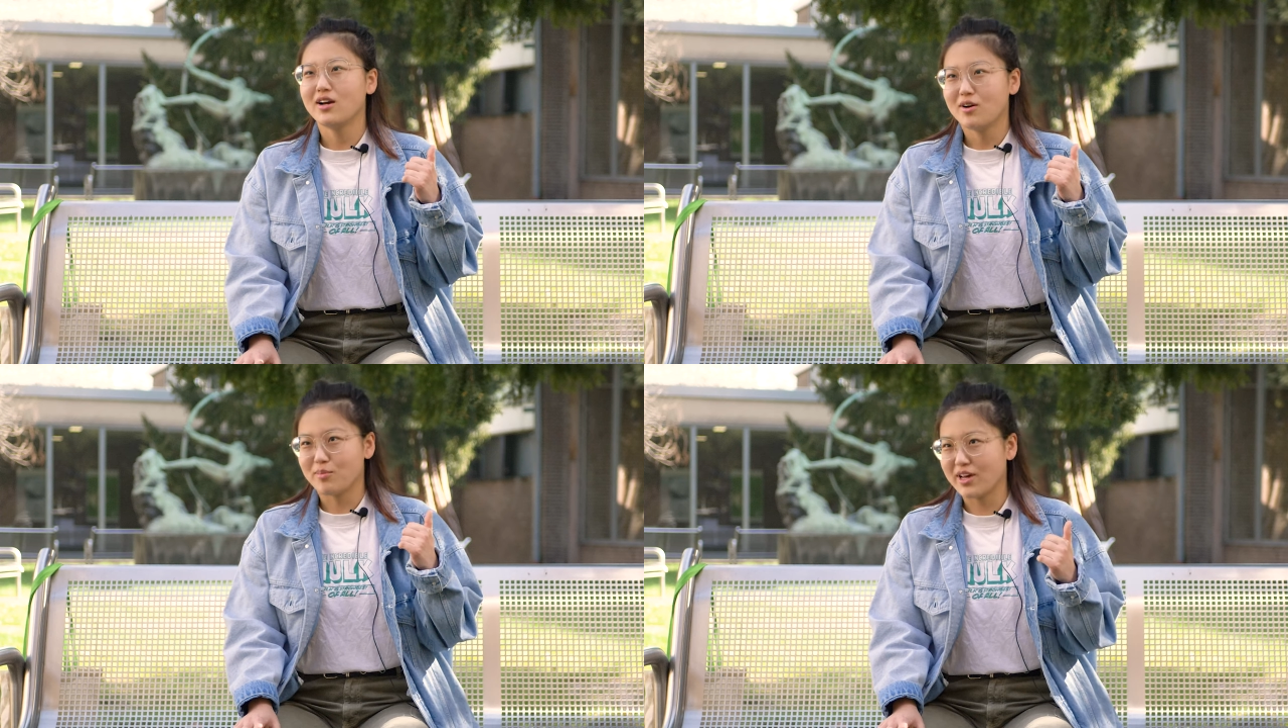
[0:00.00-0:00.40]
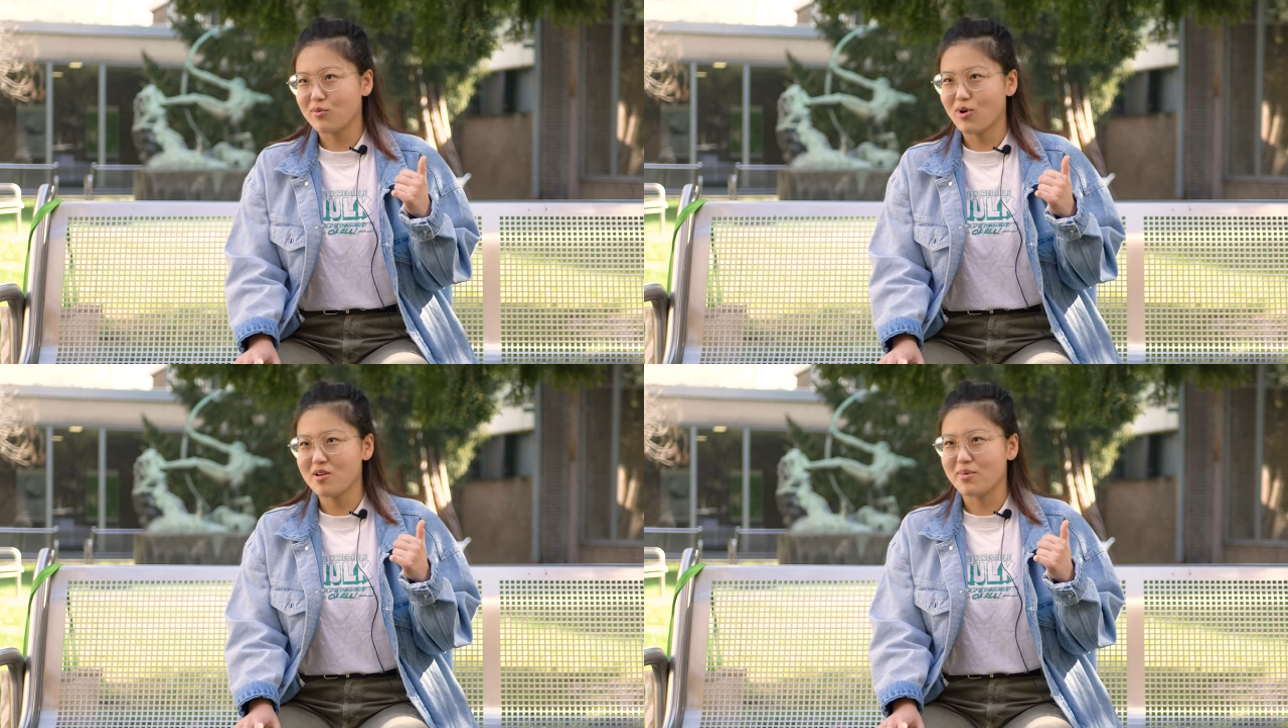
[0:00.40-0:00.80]
play
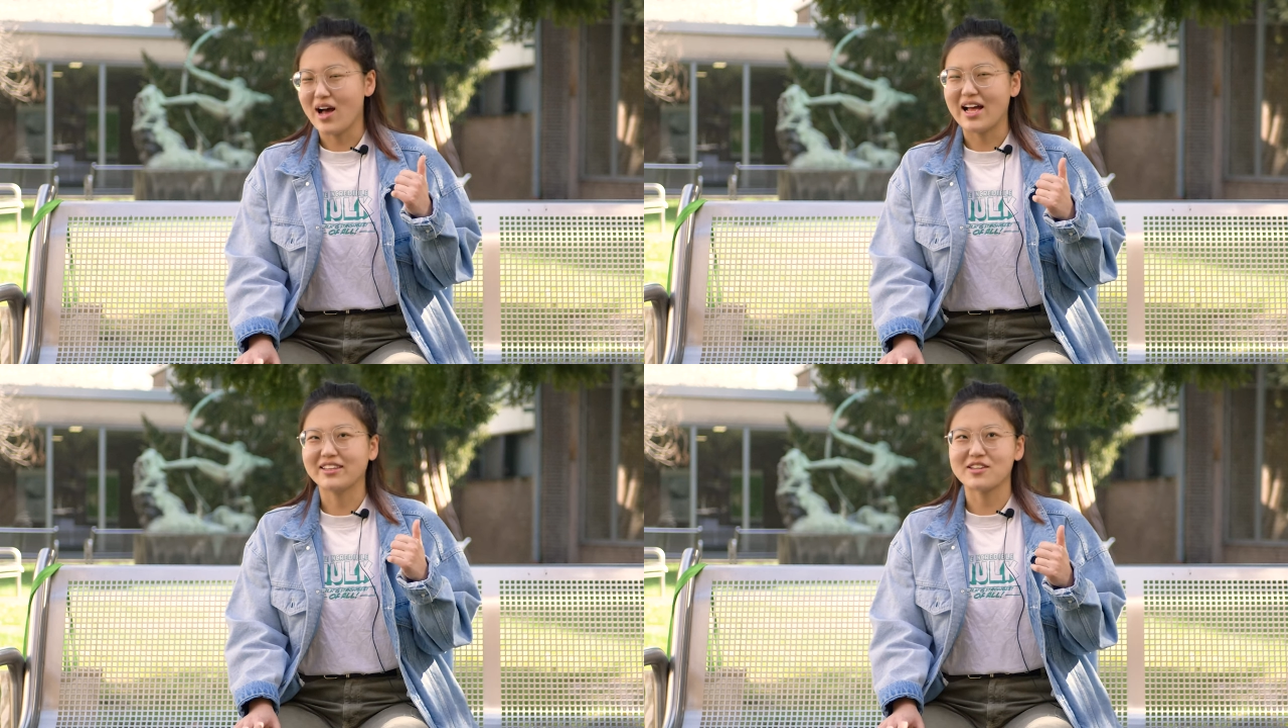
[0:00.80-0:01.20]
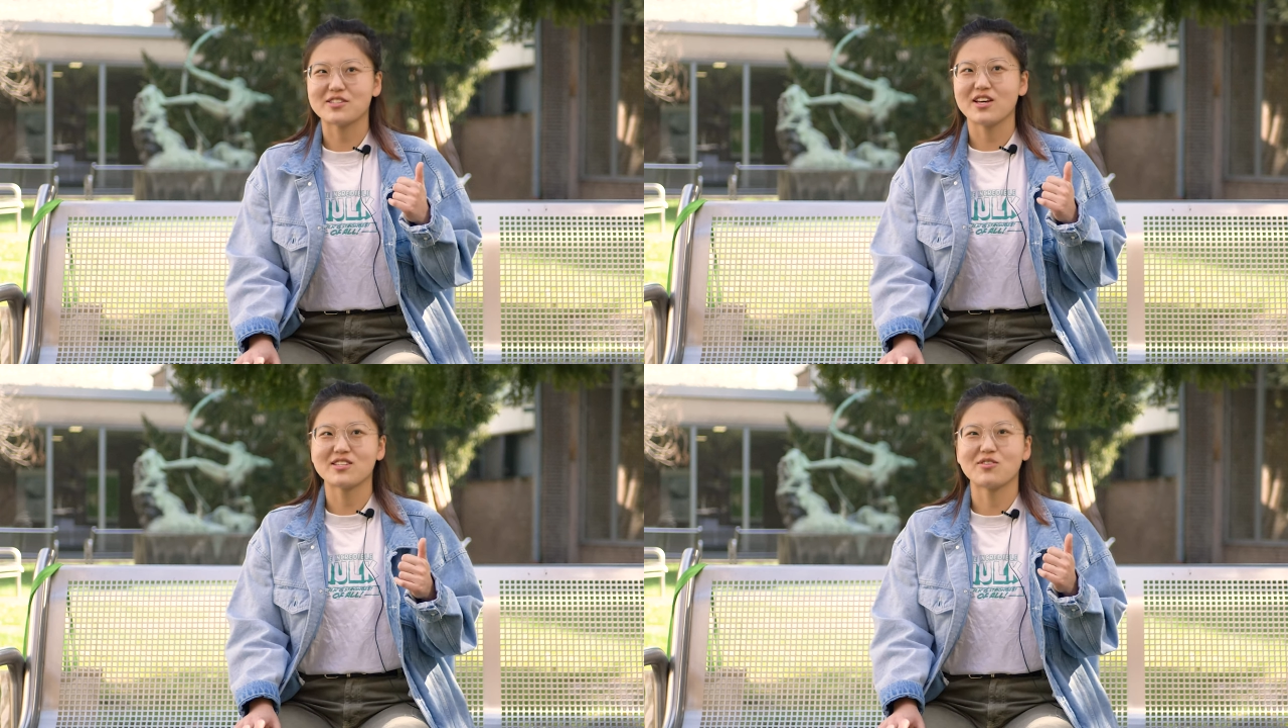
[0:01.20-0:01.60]
volleyball, and this
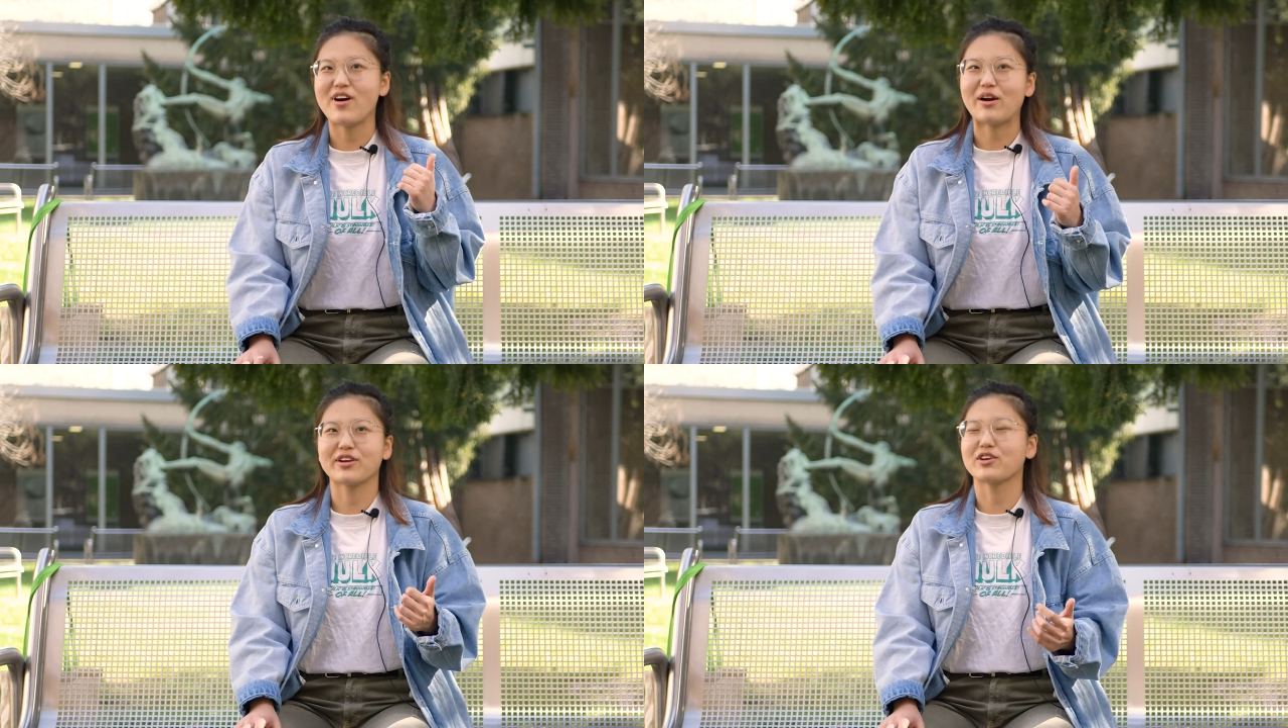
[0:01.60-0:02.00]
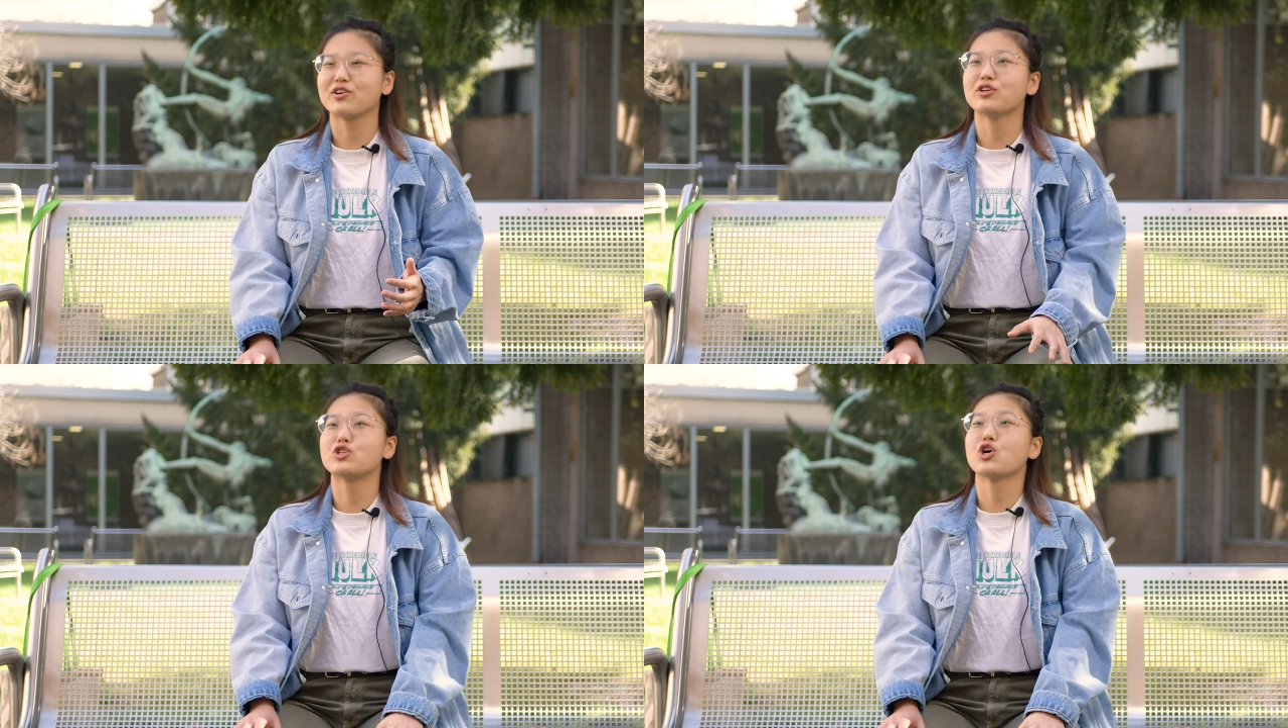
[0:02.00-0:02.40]
is a very
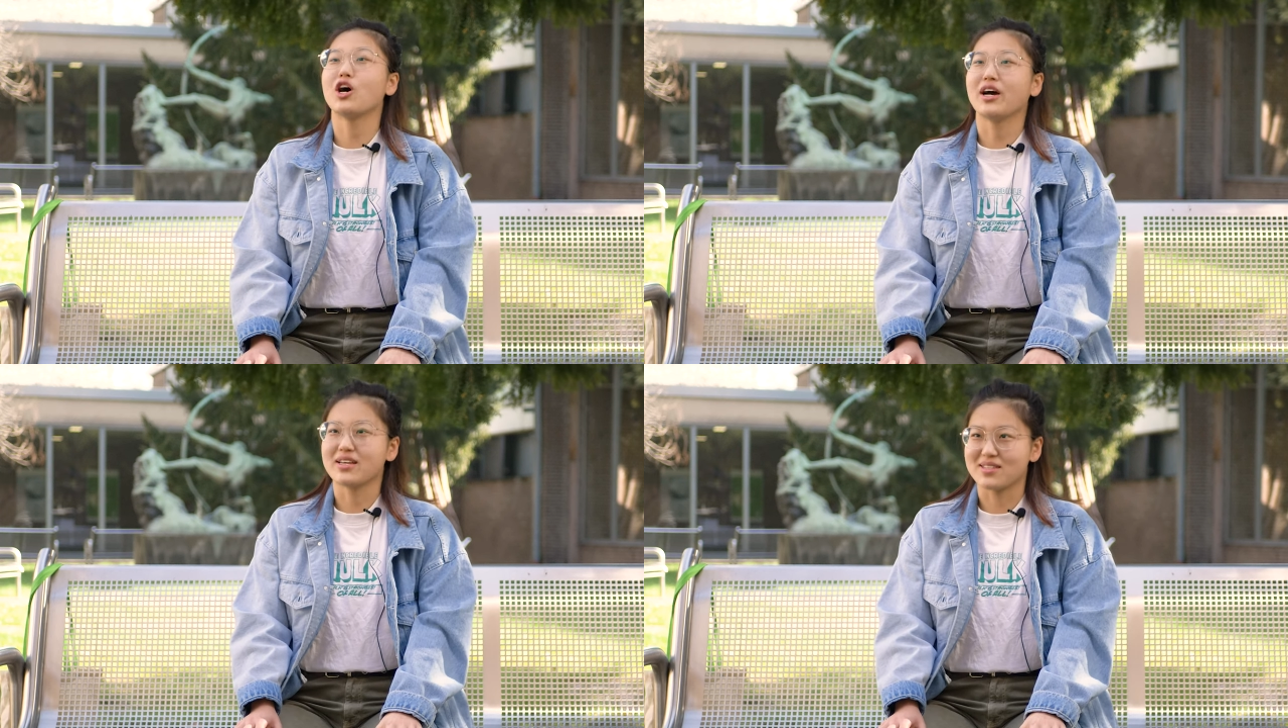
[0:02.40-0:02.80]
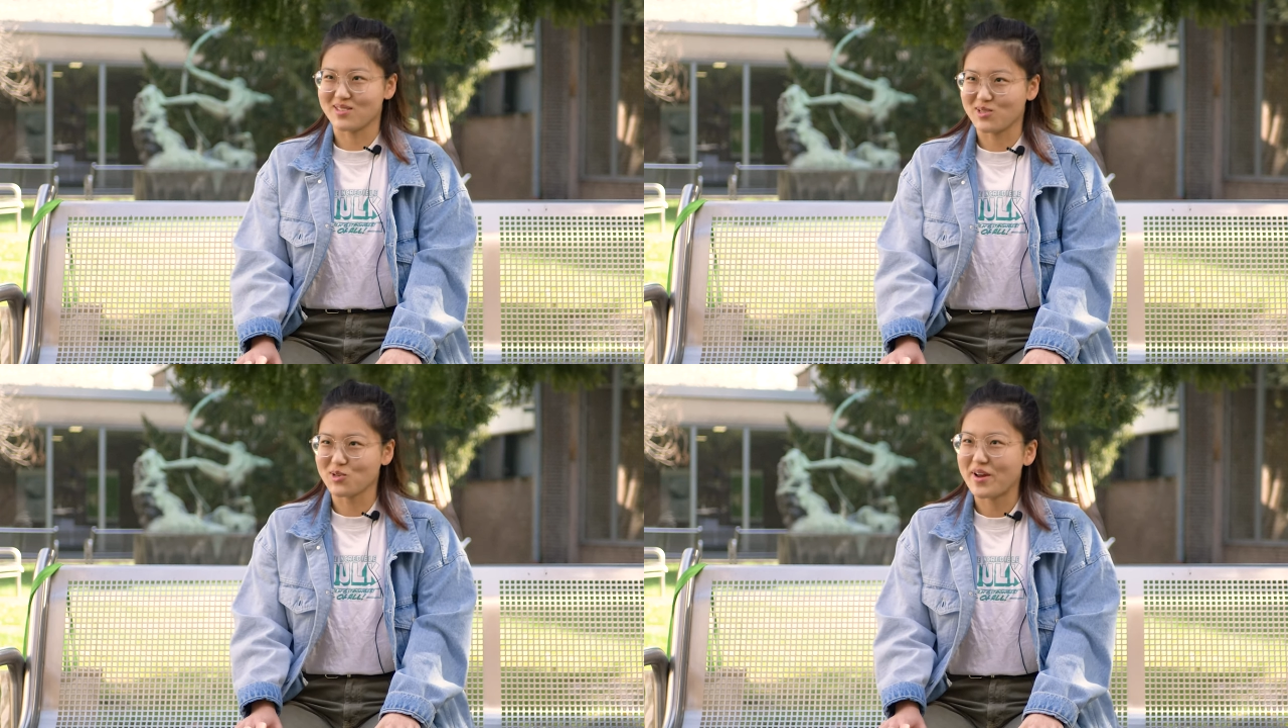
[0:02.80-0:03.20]
good choice
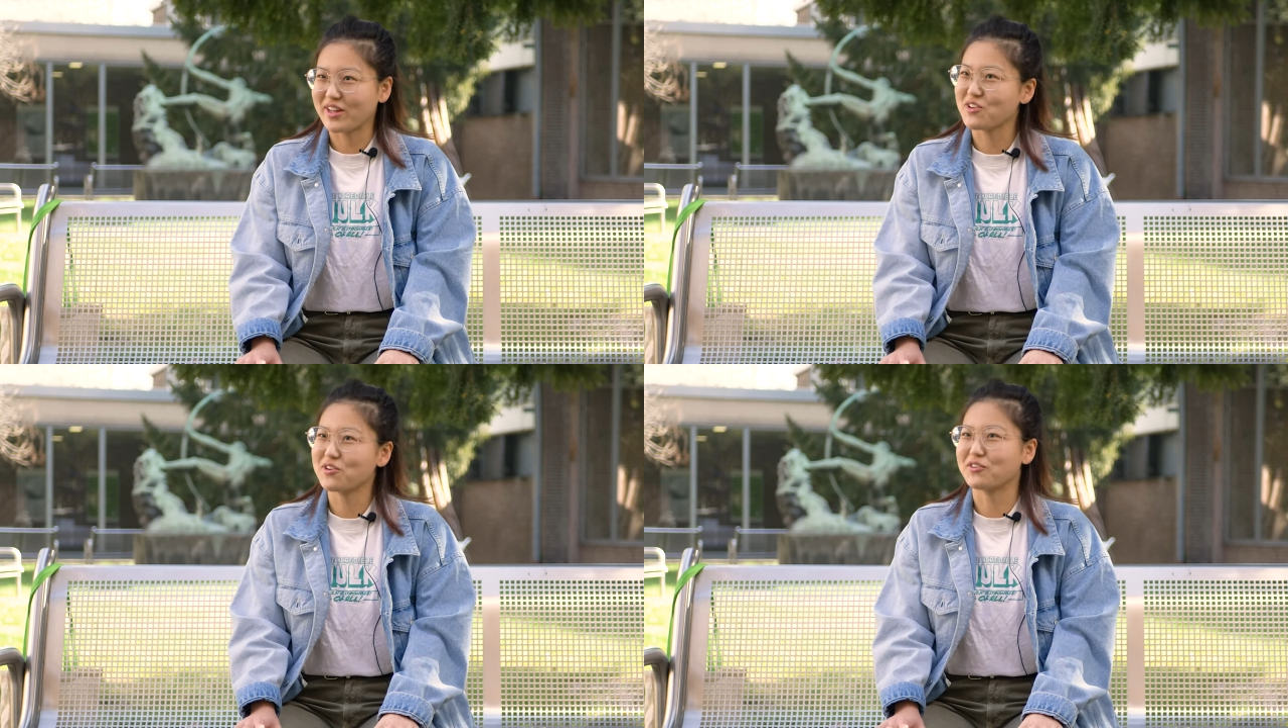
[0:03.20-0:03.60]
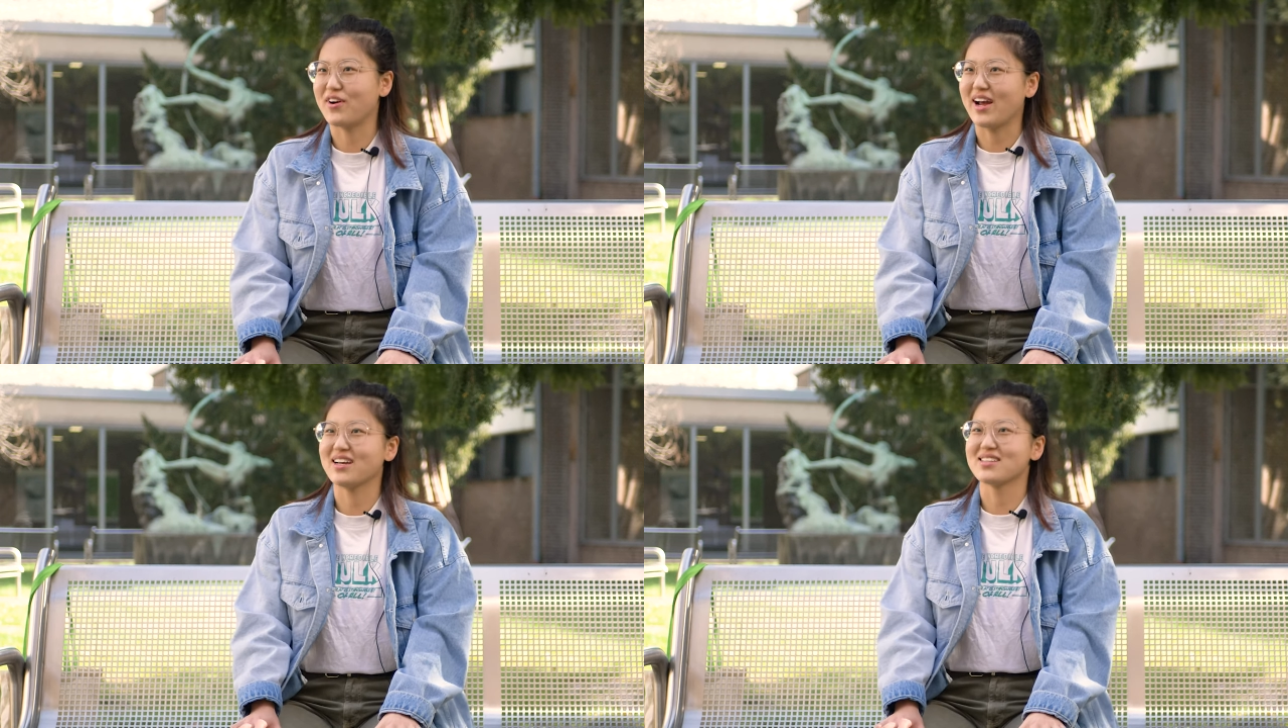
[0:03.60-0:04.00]
to make new
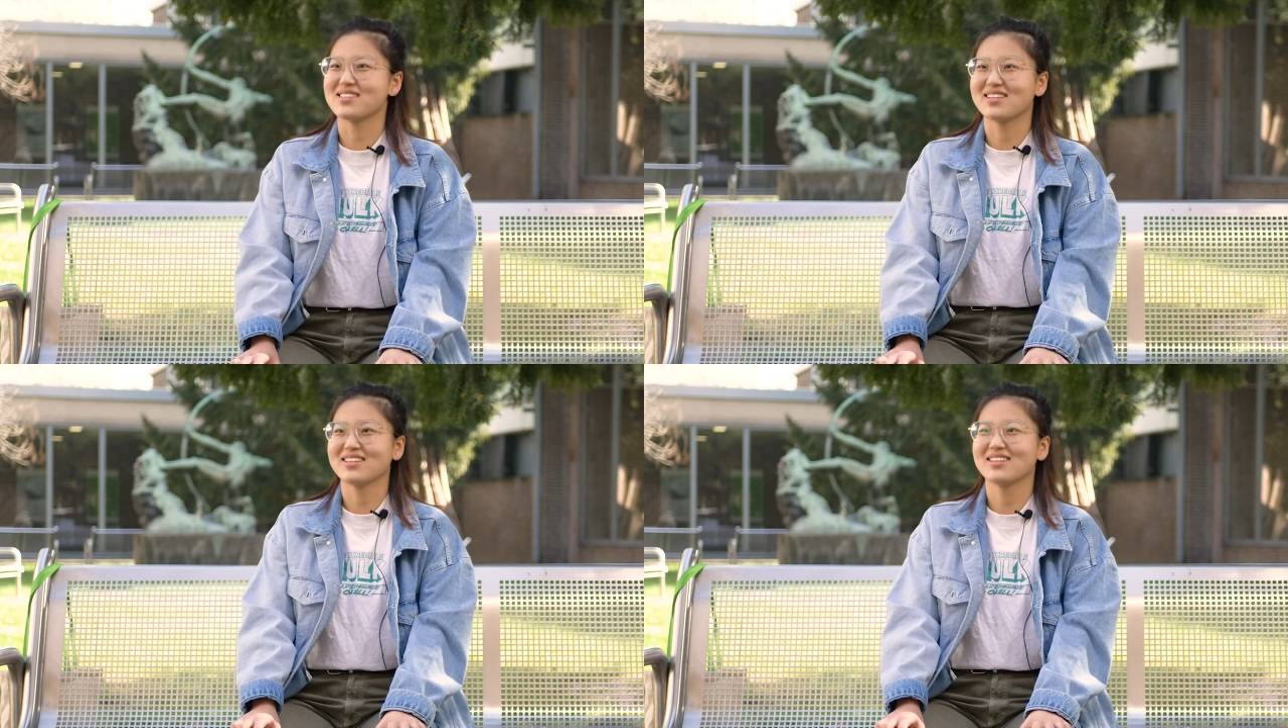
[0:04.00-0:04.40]
friends.